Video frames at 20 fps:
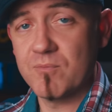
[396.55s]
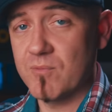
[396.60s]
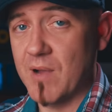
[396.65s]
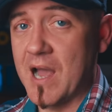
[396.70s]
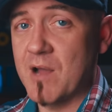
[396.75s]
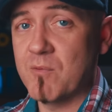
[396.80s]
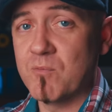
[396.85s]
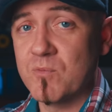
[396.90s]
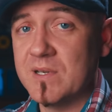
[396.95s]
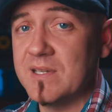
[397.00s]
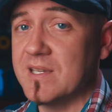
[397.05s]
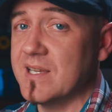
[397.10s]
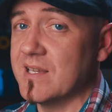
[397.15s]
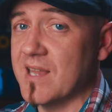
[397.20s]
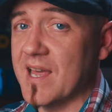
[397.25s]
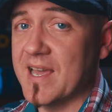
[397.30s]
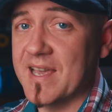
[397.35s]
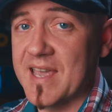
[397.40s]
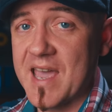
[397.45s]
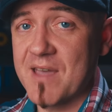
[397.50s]
I really
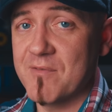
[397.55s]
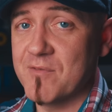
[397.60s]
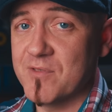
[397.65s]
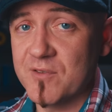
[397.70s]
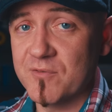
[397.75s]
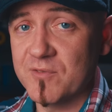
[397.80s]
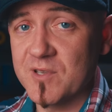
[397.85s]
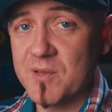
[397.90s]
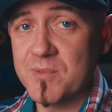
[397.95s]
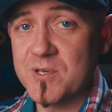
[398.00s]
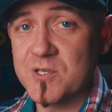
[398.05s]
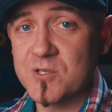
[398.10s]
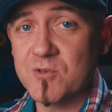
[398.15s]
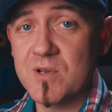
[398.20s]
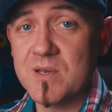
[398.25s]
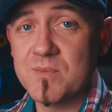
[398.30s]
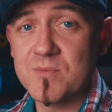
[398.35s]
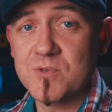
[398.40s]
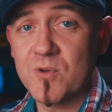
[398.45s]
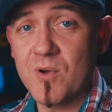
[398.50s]
like having the flippy
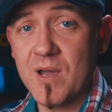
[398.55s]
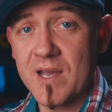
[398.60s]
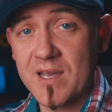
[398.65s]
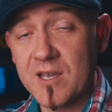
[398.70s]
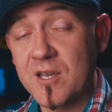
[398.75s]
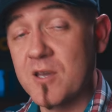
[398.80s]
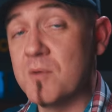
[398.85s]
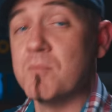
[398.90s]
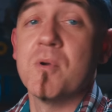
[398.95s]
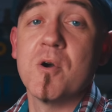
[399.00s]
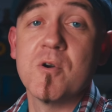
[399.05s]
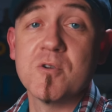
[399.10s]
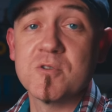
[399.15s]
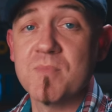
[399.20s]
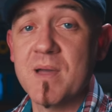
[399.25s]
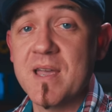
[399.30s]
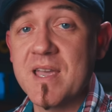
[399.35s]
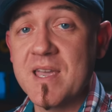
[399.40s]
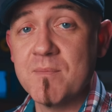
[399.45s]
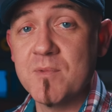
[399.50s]
screen so I can compose
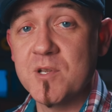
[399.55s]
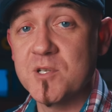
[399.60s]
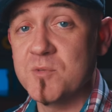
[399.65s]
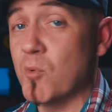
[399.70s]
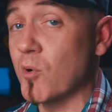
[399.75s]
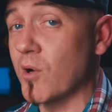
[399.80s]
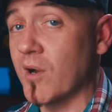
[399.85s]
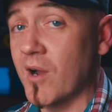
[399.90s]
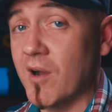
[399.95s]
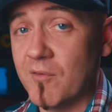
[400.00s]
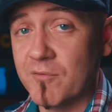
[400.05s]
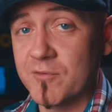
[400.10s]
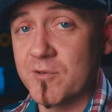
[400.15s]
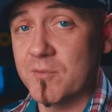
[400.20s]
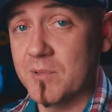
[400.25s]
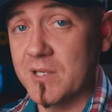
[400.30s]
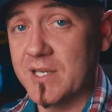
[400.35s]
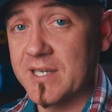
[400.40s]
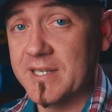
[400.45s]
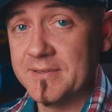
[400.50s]
my image more
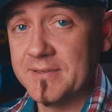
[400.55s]
comfortably.